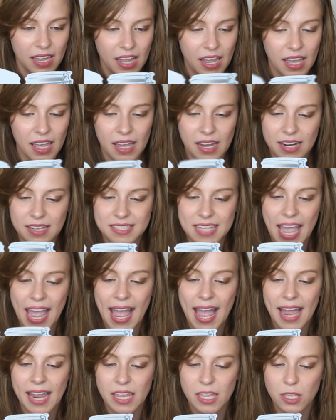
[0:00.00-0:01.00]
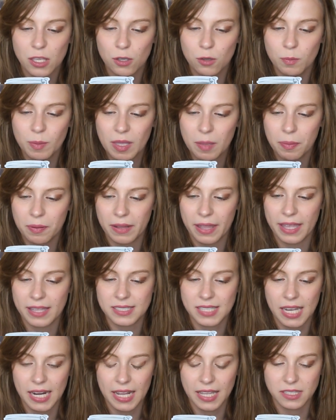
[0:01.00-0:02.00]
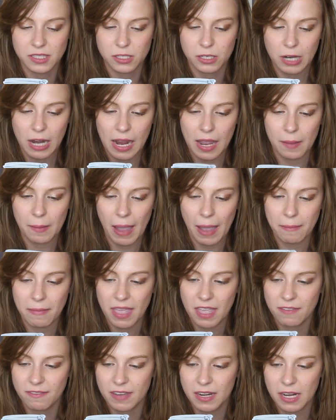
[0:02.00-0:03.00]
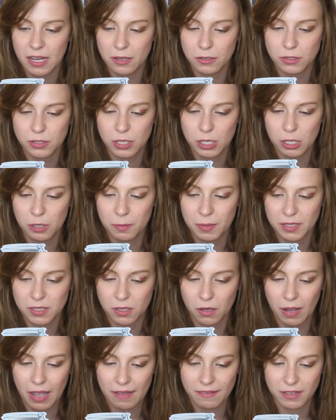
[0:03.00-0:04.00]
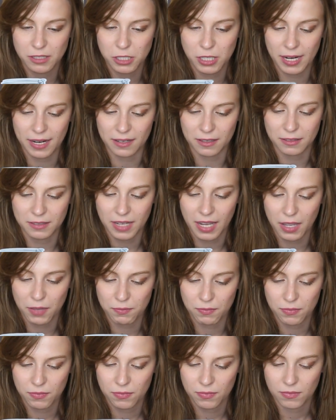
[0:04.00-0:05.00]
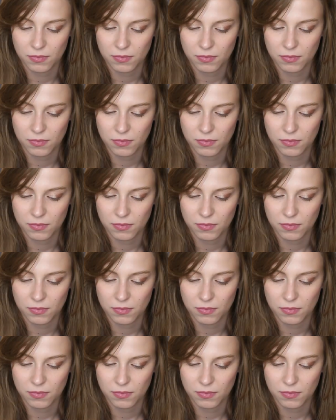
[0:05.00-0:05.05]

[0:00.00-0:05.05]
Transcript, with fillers: And it's at UBplans on Instagram. I make videos too, but don't have a channel name.